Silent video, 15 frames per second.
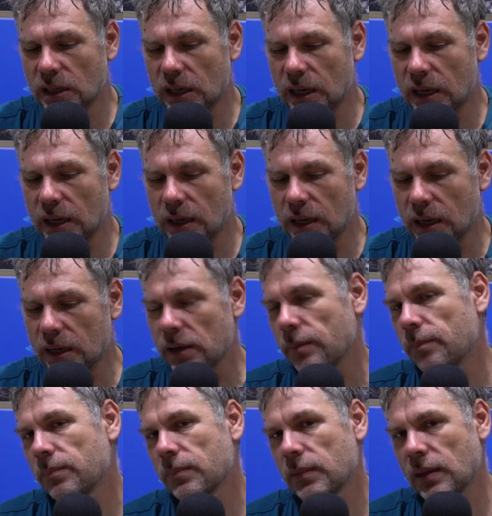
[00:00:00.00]
Uh, had a
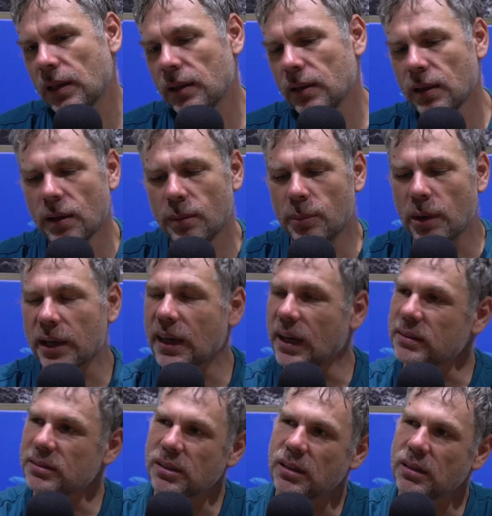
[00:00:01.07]
bike
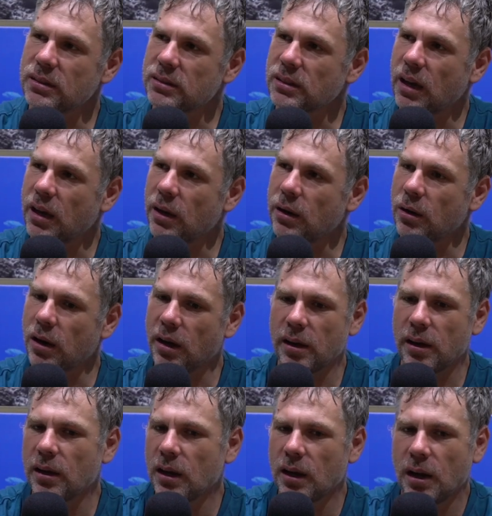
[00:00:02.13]
accident, so I,
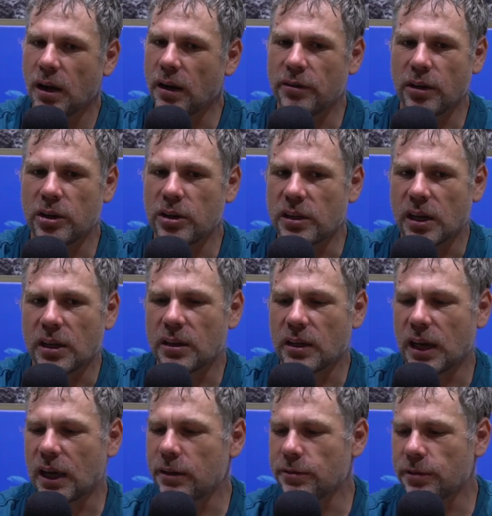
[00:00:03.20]
I've only done a
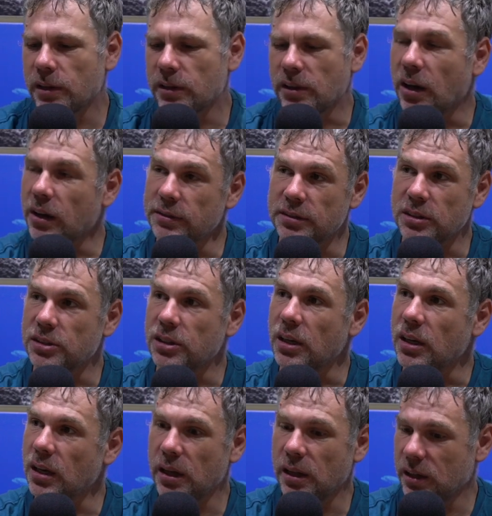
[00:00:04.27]
handful of dives this
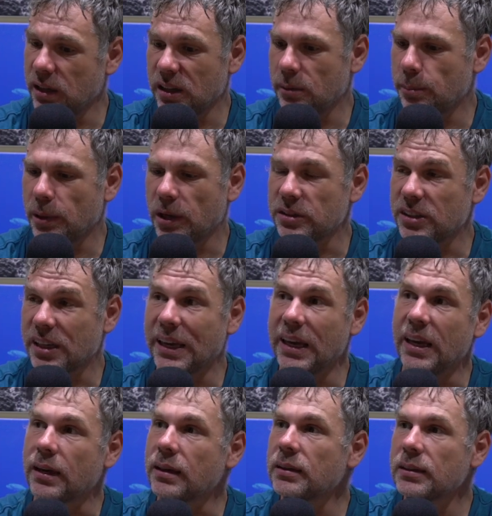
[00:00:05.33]
year uh, in the past
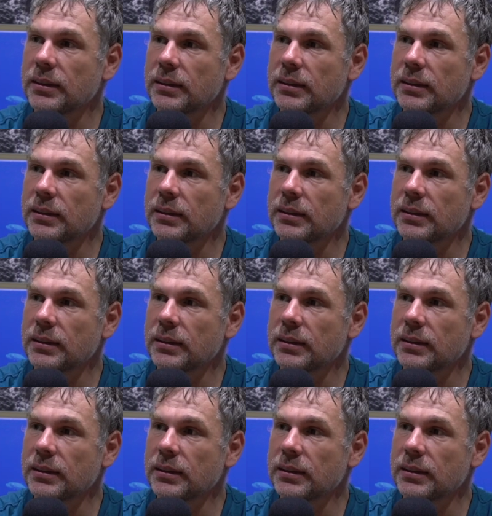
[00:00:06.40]
year.